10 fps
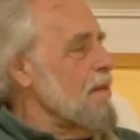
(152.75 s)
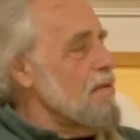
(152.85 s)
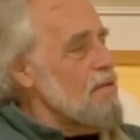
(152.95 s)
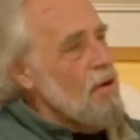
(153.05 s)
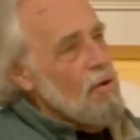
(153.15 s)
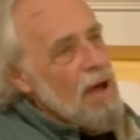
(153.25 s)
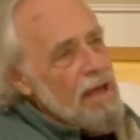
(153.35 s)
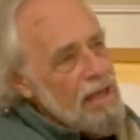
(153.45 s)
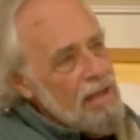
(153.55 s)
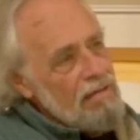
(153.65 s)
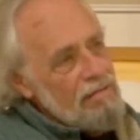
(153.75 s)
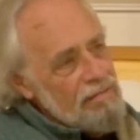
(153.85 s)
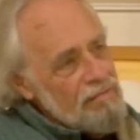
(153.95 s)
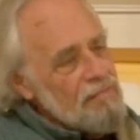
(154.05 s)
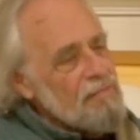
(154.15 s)
So I can
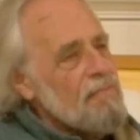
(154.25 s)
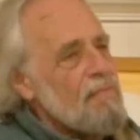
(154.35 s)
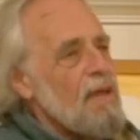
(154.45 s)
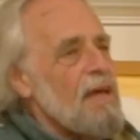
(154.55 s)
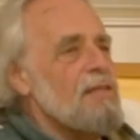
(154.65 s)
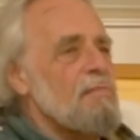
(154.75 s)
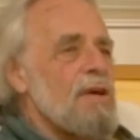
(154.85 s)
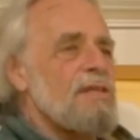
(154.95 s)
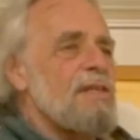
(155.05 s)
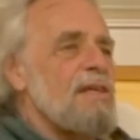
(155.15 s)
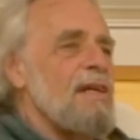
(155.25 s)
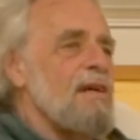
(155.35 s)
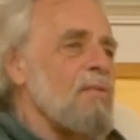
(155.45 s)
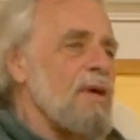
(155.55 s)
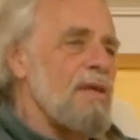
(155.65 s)
express it in
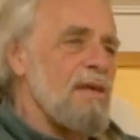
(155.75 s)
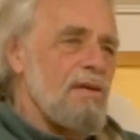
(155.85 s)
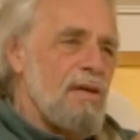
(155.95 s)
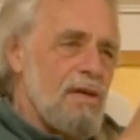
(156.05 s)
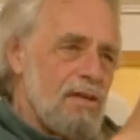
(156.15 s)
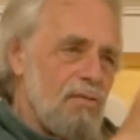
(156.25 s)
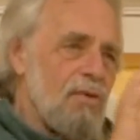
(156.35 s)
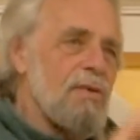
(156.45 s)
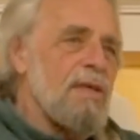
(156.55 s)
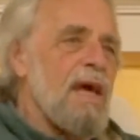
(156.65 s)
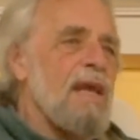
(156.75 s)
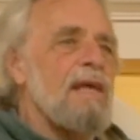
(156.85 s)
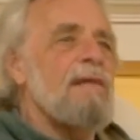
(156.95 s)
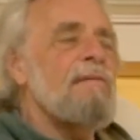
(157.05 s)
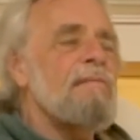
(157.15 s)
a way that you will get it.